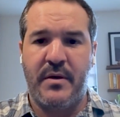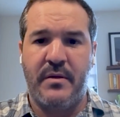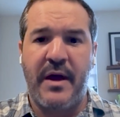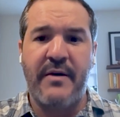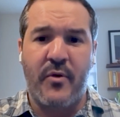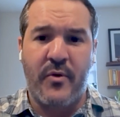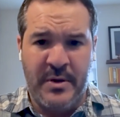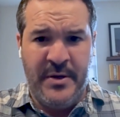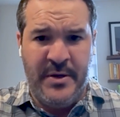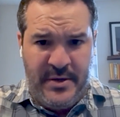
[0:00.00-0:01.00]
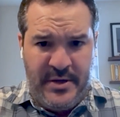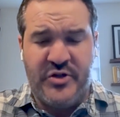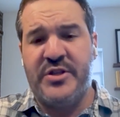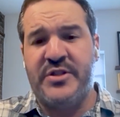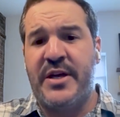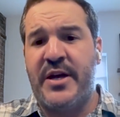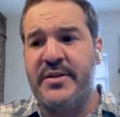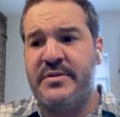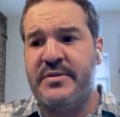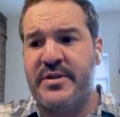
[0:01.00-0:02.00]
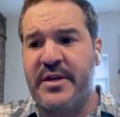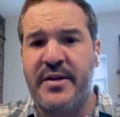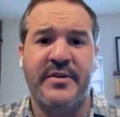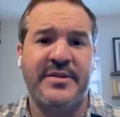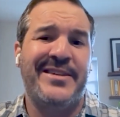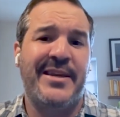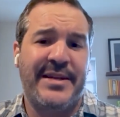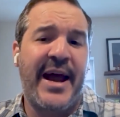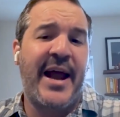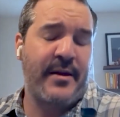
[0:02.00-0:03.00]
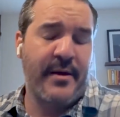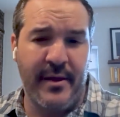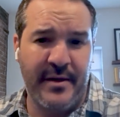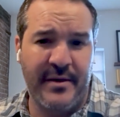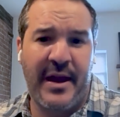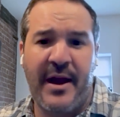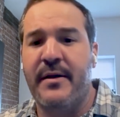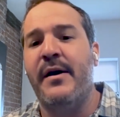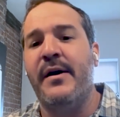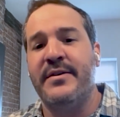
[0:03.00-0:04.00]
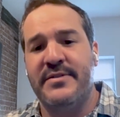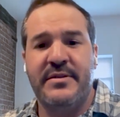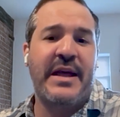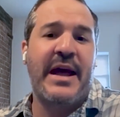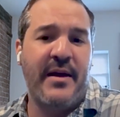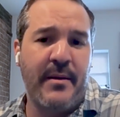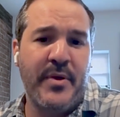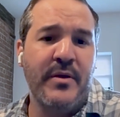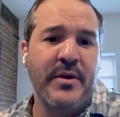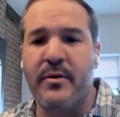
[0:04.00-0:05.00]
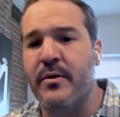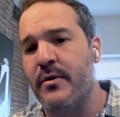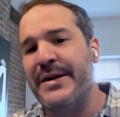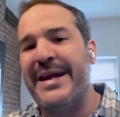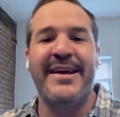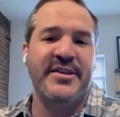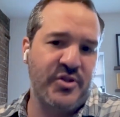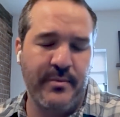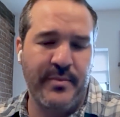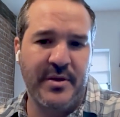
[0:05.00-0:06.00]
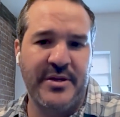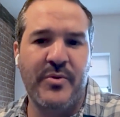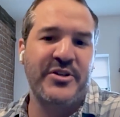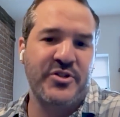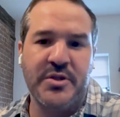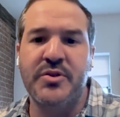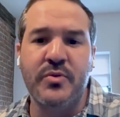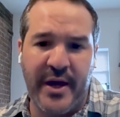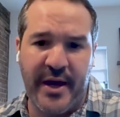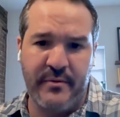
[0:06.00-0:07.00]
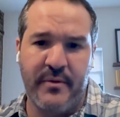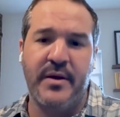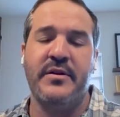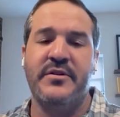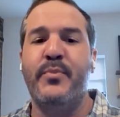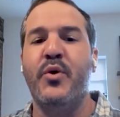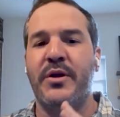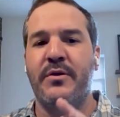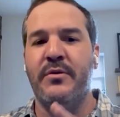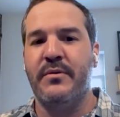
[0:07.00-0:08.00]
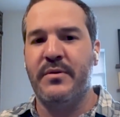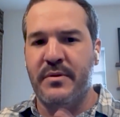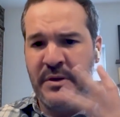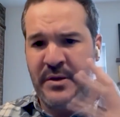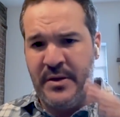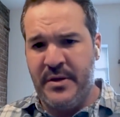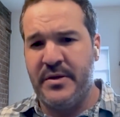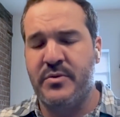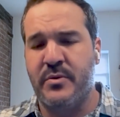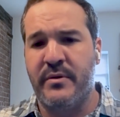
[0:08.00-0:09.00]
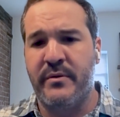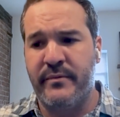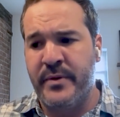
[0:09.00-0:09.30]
level. It's just that psychedelics tend to catalyze that ability, or enhance your ability to actually do that, right? It's putting you in these sort of